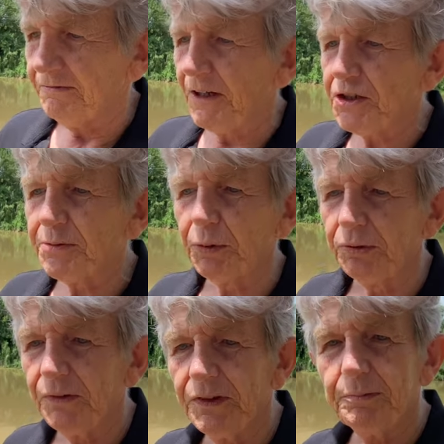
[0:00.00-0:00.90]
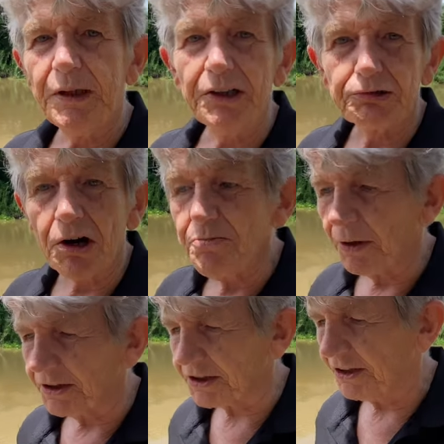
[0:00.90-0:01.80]
vegetable being grown
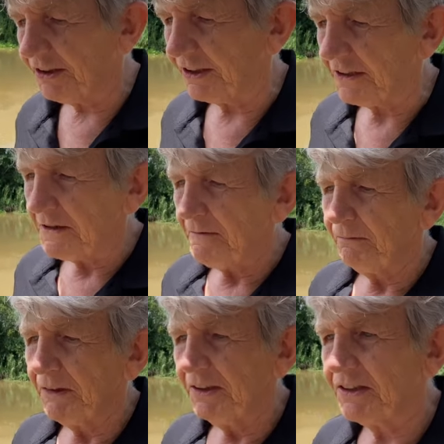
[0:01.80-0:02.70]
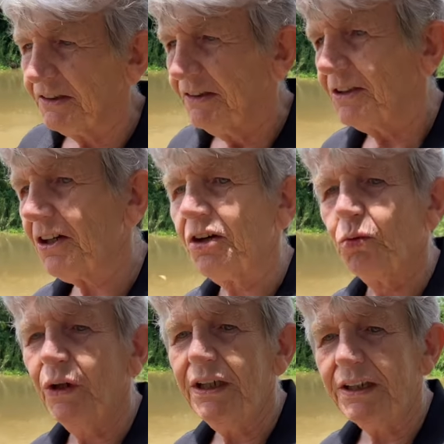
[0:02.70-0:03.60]
by the side. It's like a
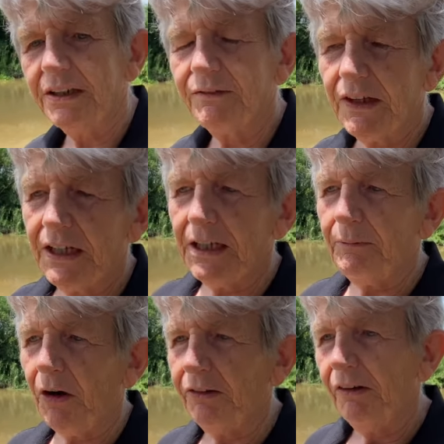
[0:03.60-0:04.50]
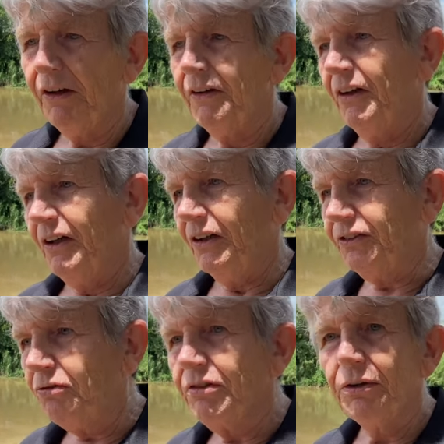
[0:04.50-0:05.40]
weed. I
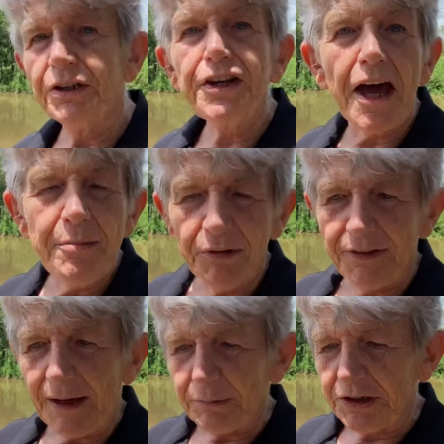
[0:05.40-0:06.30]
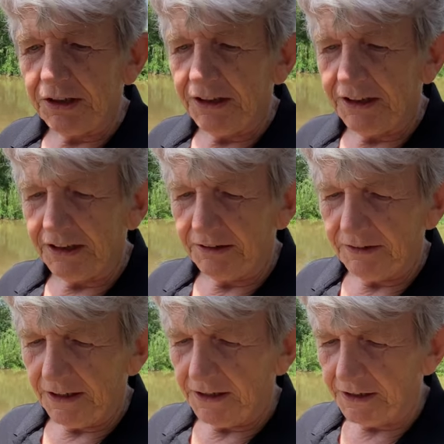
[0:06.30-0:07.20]
don't know the name of that particular
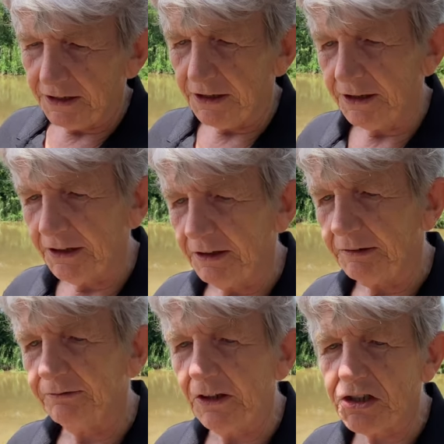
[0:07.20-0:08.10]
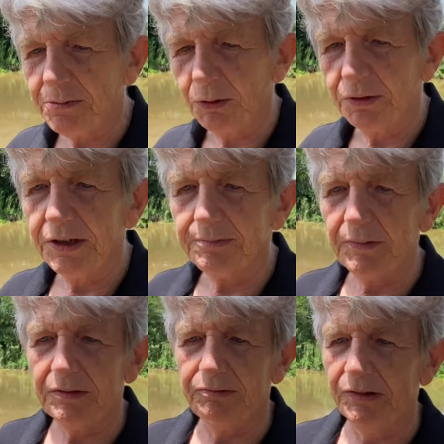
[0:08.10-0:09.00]
vegetable. It's,
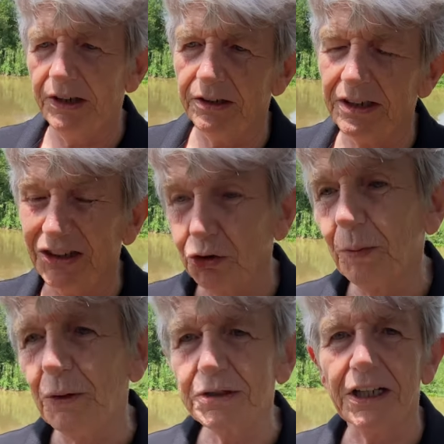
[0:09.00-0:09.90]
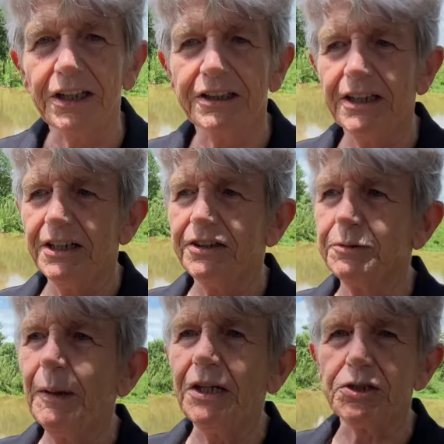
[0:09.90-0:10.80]
you know, it's almost like a
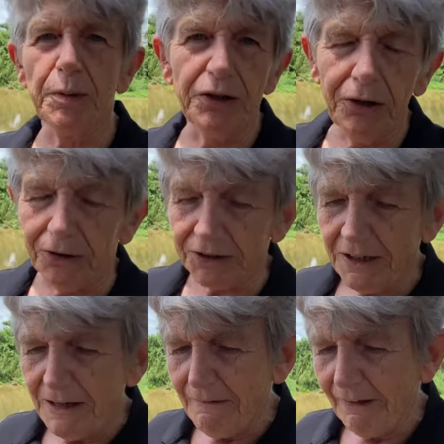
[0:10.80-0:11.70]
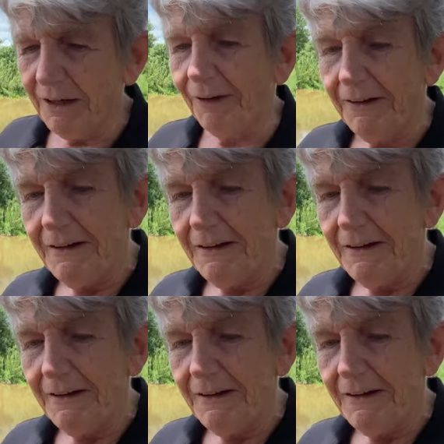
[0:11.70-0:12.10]
spinach, but not. Anyway,